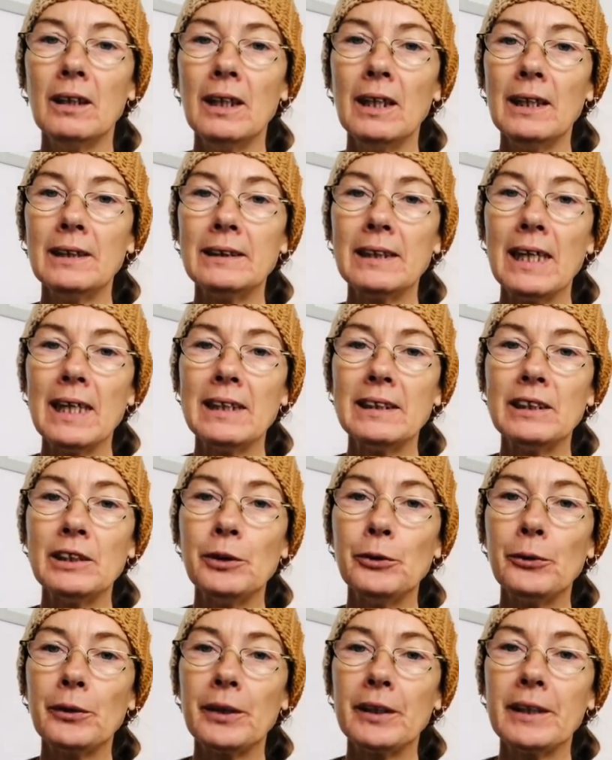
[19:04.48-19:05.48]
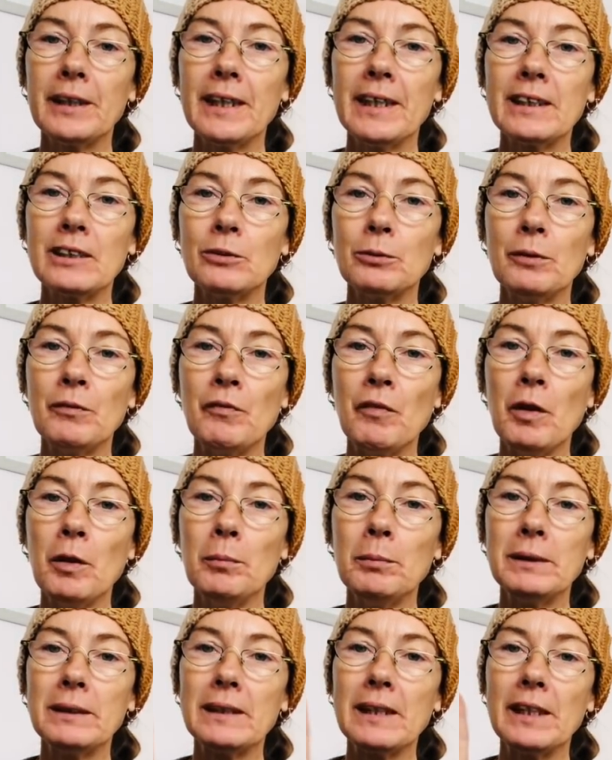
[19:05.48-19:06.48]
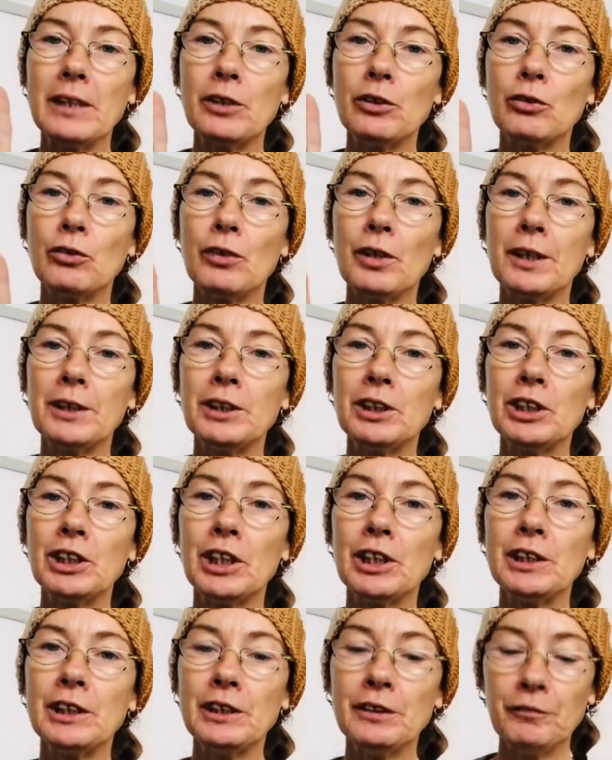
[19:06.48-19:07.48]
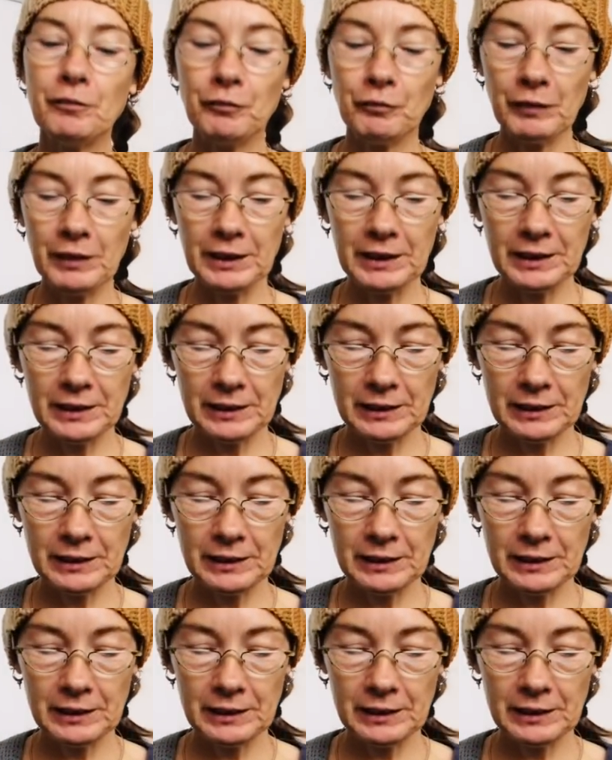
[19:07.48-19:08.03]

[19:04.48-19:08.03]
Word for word: And as you connect with them, as they crunch under feet,